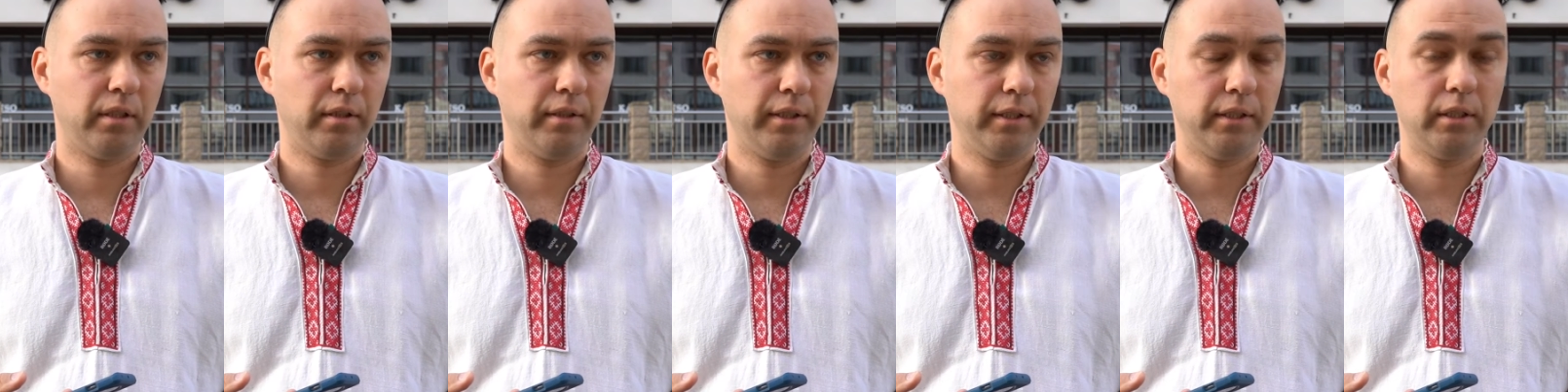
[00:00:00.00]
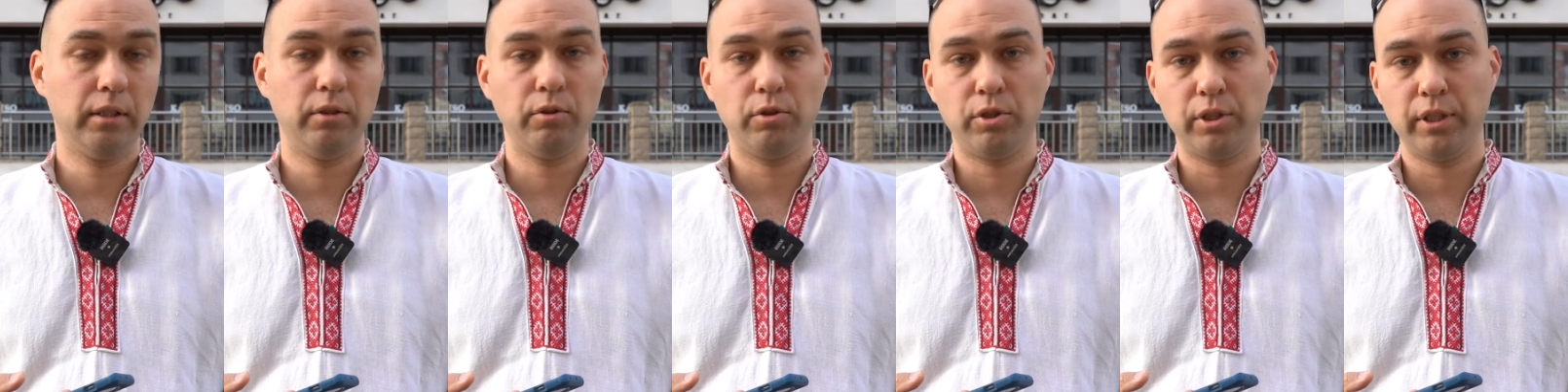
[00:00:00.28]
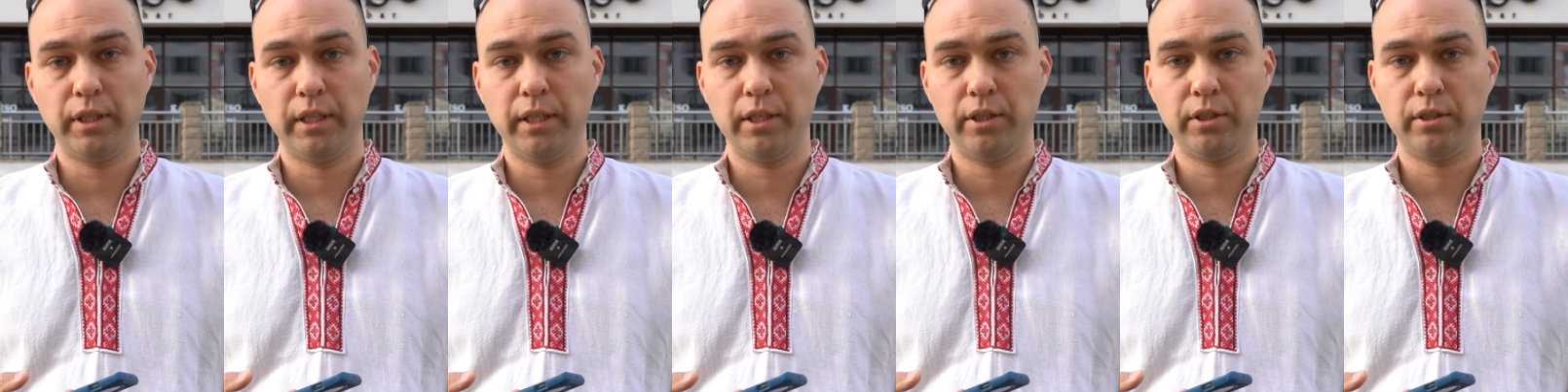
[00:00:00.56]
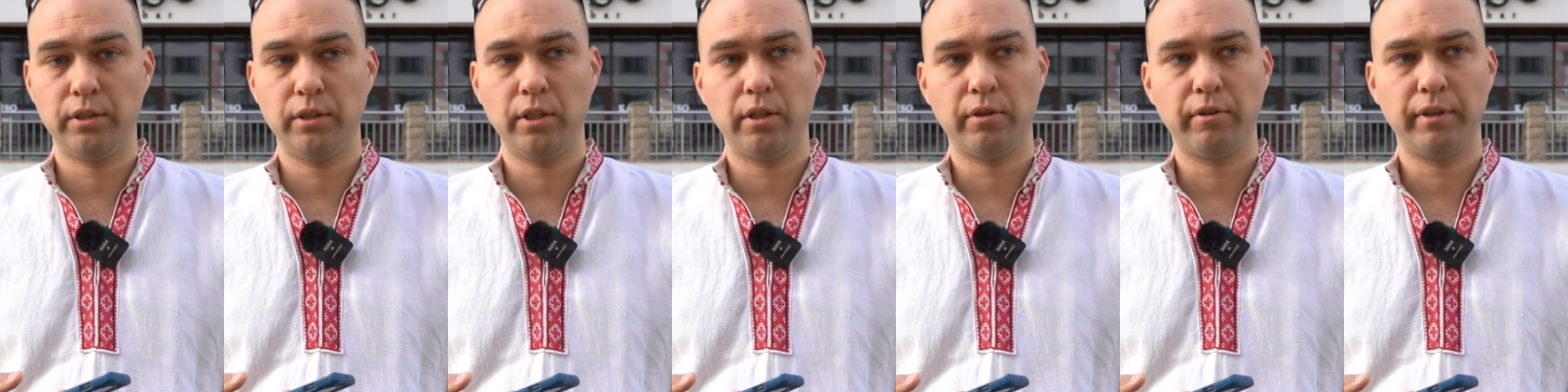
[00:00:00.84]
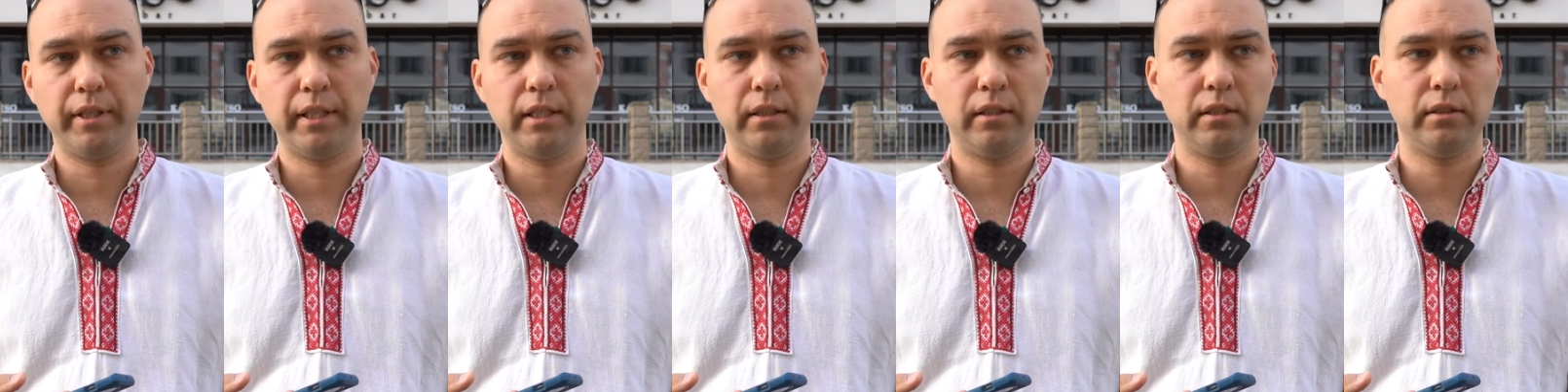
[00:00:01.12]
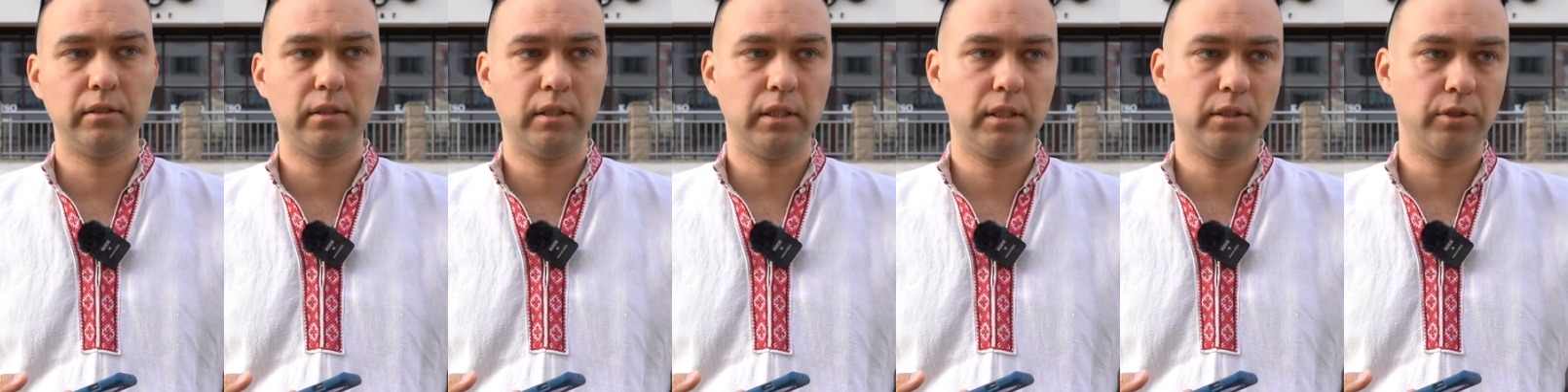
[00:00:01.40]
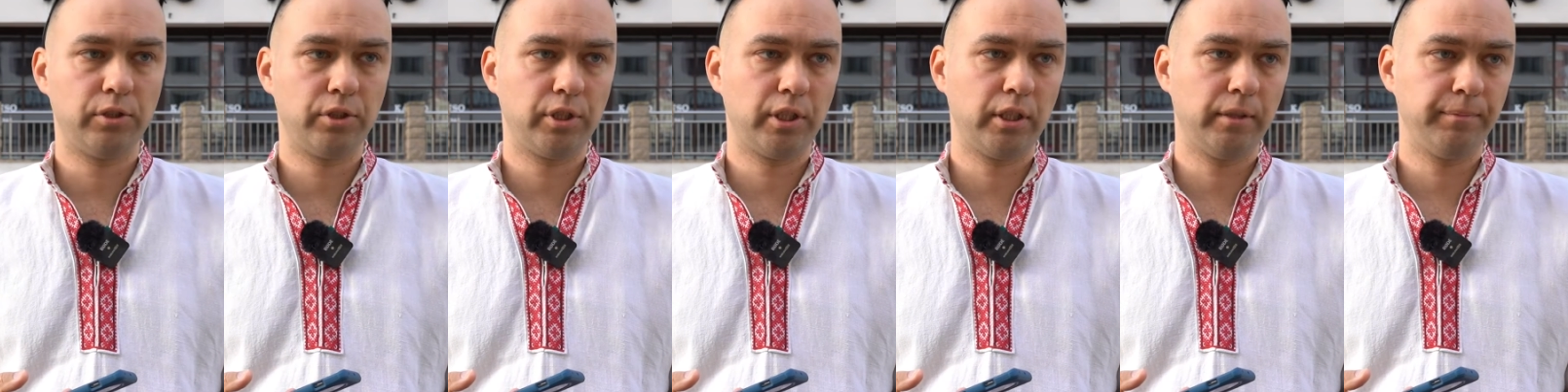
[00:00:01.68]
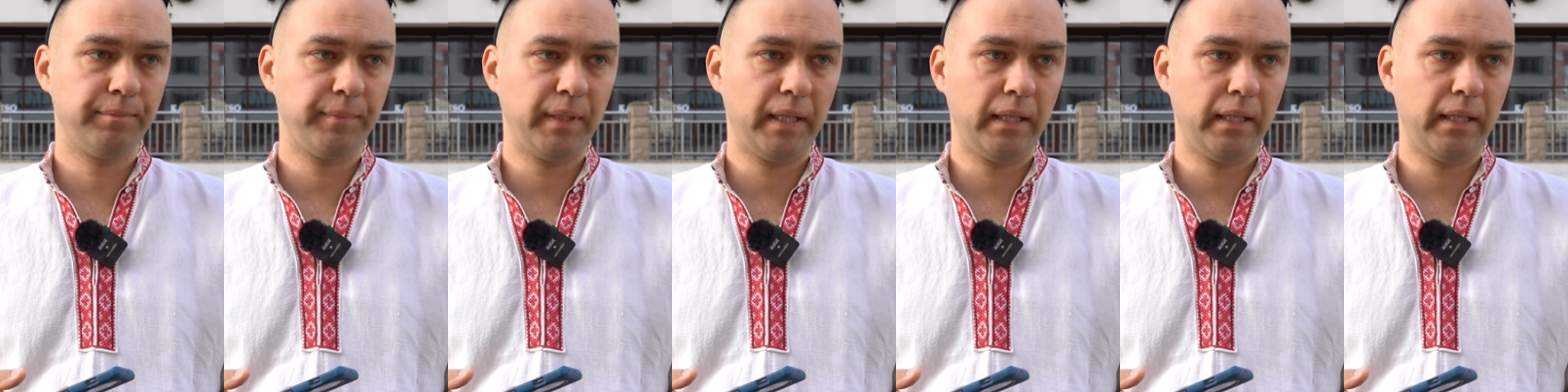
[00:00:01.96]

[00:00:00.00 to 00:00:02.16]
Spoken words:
negotiation oriental culture,